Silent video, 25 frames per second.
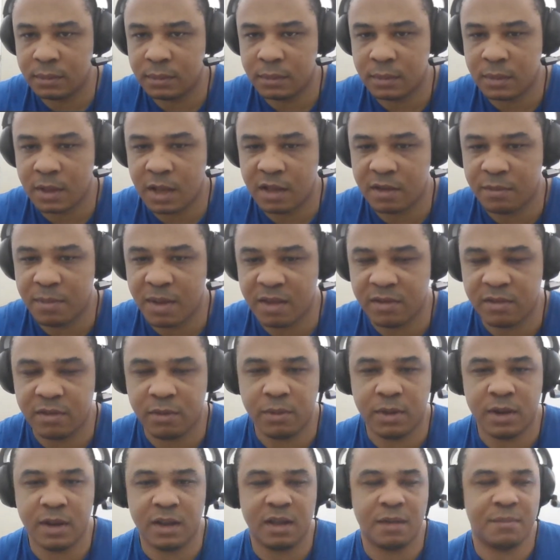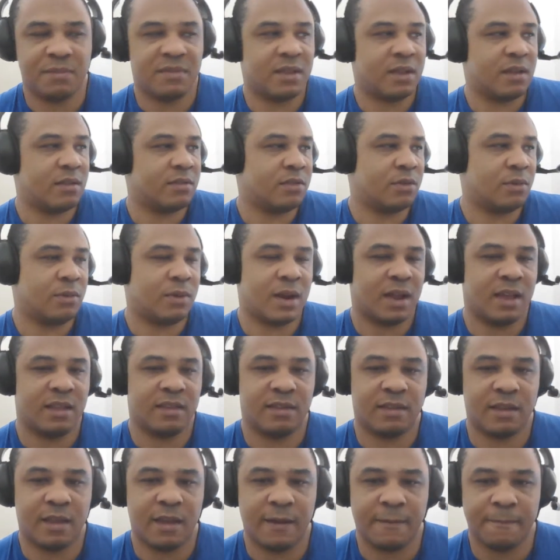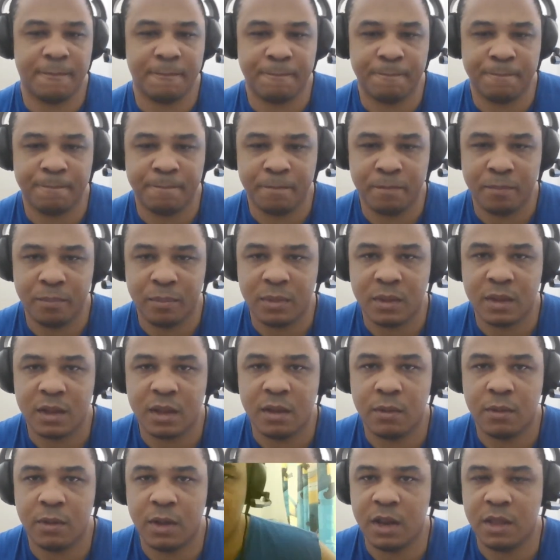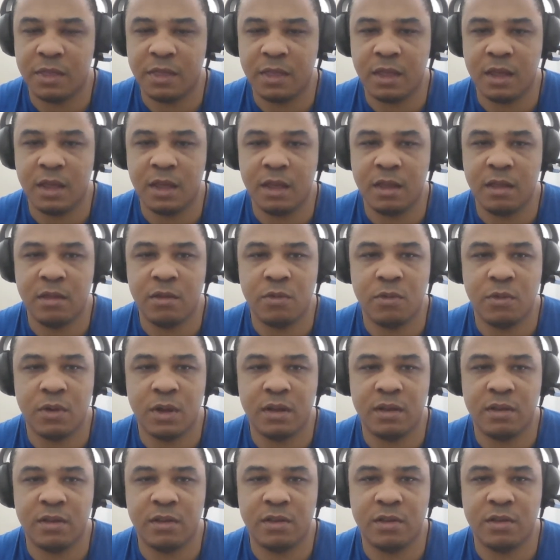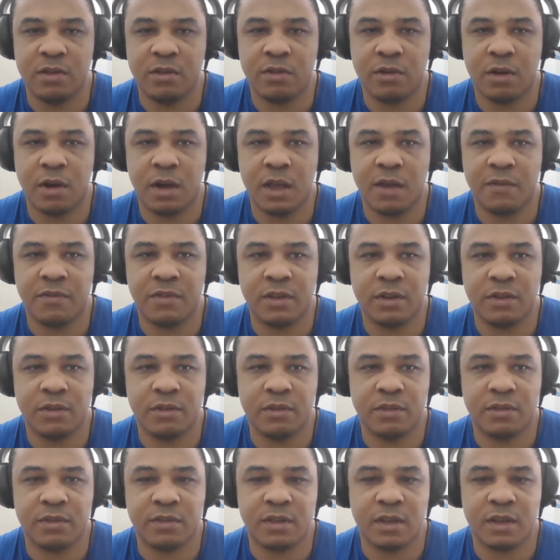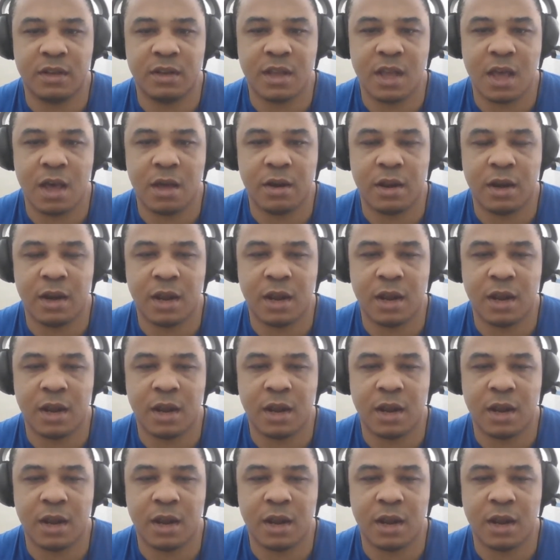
That's basically what it comes down to, what I say. Anything you want to do, all you have to do is sit down and